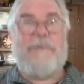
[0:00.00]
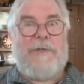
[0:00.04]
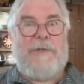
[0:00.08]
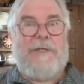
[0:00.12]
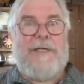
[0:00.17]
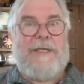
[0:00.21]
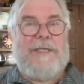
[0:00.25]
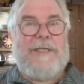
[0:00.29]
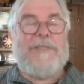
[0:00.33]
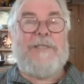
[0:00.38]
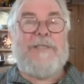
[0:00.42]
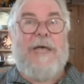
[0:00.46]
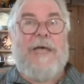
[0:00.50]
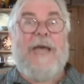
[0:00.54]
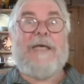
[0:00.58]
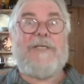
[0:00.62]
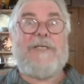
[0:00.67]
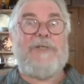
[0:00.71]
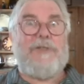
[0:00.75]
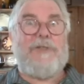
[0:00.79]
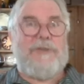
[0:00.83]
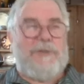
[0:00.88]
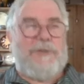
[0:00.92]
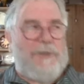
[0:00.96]
needs
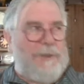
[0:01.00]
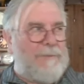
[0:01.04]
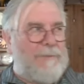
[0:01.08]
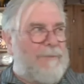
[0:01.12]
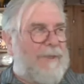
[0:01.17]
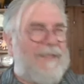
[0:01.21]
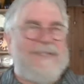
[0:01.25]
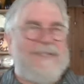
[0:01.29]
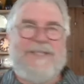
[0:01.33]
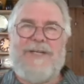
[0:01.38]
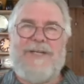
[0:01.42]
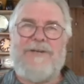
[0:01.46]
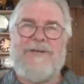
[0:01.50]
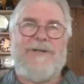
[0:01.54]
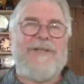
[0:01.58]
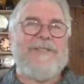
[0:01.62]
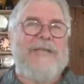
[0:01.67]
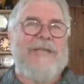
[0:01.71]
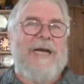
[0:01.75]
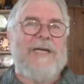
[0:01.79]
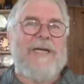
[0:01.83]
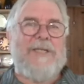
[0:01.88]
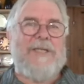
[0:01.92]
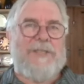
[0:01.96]
extremely serious
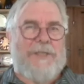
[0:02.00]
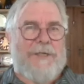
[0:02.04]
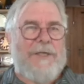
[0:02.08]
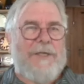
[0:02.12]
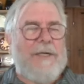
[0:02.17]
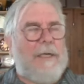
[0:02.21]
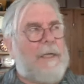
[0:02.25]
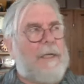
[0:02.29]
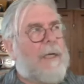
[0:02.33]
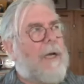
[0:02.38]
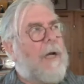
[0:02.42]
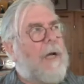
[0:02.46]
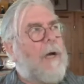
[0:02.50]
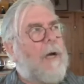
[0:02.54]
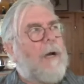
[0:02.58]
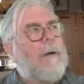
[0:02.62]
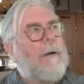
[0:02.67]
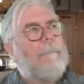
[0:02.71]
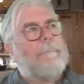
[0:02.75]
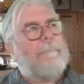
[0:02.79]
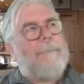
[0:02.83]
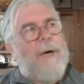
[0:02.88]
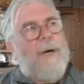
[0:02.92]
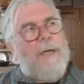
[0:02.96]
action.
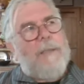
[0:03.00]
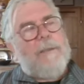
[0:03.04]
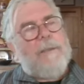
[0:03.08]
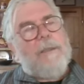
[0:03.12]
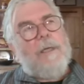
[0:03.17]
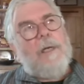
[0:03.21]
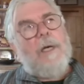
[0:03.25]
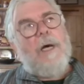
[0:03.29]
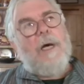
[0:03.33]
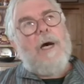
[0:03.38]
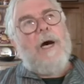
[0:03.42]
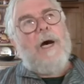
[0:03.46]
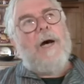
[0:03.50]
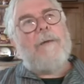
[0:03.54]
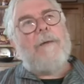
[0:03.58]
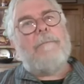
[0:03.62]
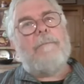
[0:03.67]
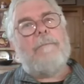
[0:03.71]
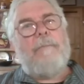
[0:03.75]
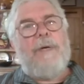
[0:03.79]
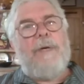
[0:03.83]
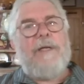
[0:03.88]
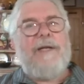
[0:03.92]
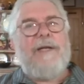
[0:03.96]
But
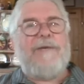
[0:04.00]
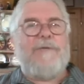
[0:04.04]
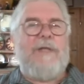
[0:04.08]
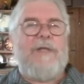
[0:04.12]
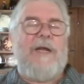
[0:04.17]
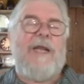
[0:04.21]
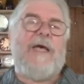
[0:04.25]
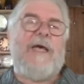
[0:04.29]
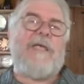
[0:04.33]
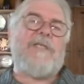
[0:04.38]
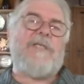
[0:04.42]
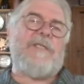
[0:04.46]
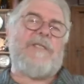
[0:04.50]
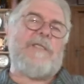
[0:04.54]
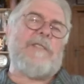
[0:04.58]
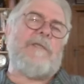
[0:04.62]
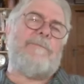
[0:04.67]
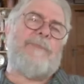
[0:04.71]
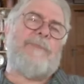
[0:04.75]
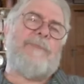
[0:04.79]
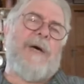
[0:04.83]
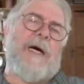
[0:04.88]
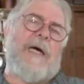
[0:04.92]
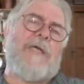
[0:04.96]
nevertheless, in the
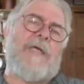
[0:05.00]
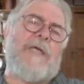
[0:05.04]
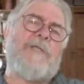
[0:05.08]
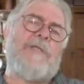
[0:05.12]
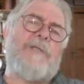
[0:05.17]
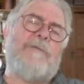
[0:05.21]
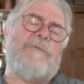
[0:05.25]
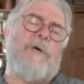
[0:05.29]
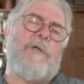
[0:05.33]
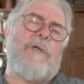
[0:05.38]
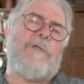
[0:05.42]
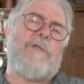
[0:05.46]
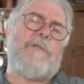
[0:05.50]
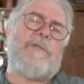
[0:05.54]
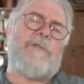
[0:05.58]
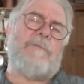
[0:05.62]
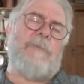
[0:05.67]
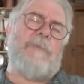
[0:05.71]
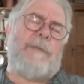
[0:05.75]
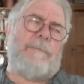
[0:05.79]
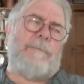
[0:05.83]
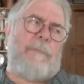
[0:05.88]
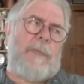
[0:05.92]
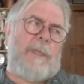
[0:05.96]
past, you've got to
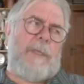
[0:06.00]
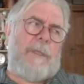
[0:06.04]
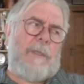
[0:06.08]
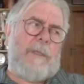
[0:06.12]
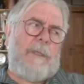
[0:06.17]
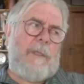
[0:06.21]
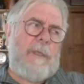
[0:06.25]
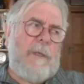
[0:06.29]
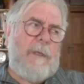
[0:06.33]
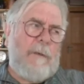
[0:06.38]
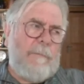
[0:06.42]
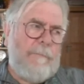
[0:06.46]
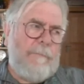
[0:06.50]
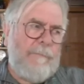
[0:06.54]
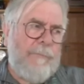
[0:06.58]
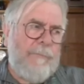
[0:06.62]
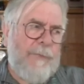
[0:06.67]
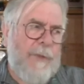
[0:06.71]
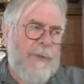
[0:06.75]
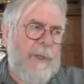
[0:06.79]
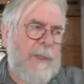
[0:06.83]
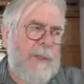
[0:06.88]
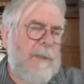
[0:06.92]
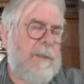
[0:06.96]
remember
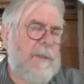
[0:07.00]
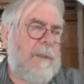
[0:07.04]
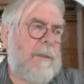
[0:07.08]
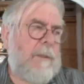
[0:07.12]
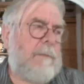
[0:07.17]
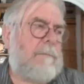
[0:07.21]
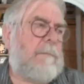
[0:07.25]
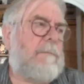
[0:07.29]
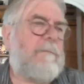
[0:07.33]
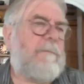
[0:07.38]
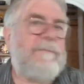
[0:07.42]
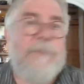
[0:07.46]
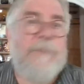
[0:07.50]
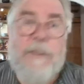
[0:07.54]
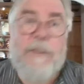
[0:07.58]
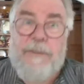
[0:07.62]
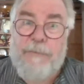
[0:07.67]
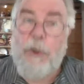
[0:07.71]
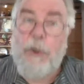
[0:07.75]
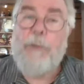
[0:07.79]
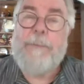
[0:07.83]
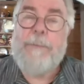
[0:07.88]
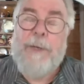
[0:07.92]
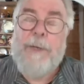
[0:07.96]
that, first
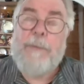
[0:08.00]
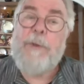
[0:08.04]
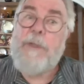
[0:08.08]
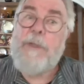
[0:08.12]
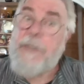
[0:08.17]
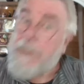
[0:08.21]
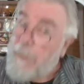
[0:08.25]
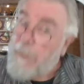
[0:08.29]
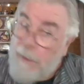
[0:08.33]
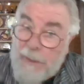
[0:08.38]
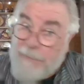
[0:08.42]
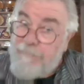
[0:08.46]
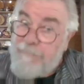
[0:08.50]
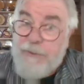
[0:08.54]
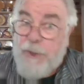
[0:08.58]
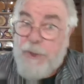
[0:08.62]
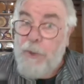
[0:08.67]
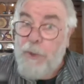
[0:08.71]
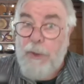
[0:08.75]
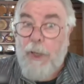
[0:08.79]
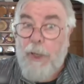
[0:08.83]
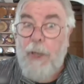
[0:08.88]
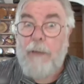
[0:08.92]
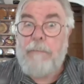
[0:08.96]
of all, people didn't live
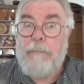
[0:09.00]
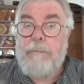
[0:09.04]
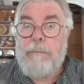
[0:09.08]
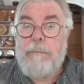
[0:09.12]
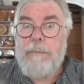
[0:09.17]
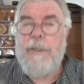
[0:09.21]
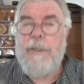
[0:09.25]
so long.